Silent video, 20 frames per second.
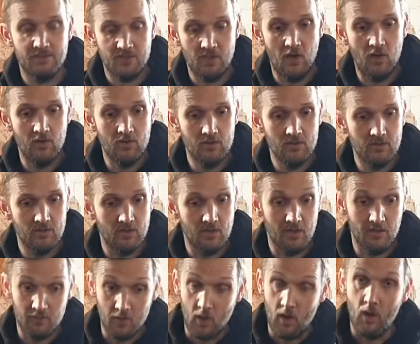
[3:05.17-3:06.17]
of tongs
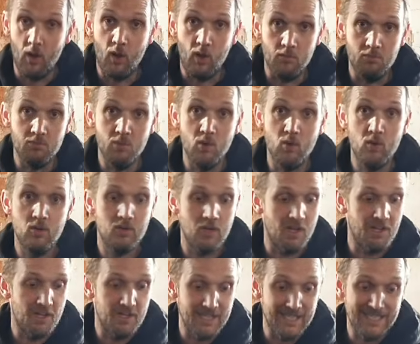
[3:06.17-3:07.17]
and I've got a lot
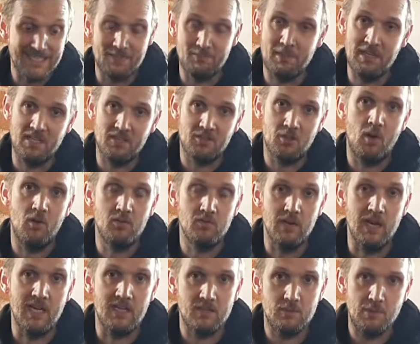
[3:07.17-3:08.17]
more and I need to make a tong
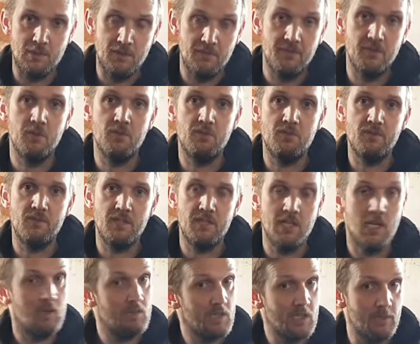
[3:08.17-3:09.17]
rack. So in a future
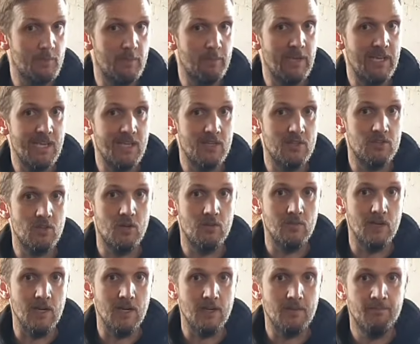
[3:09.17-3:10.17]
video, I'm going to be making a
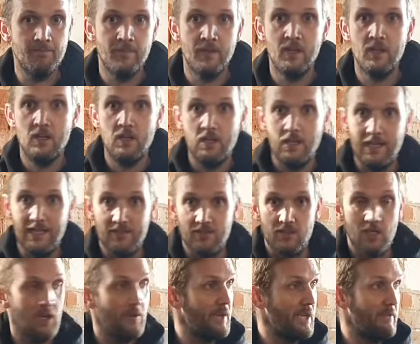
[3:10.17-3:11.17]
tong rack.
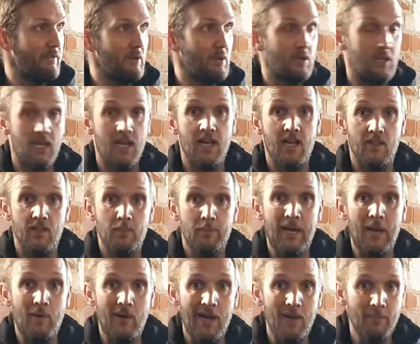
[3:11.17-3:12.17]
Let's go and have a look at the
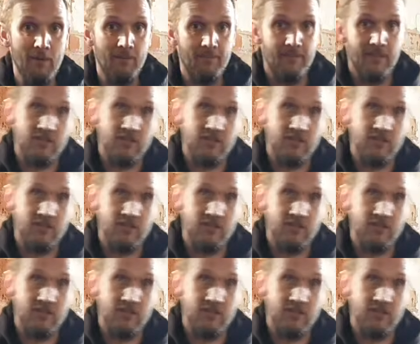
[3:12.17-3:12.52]
power hammer.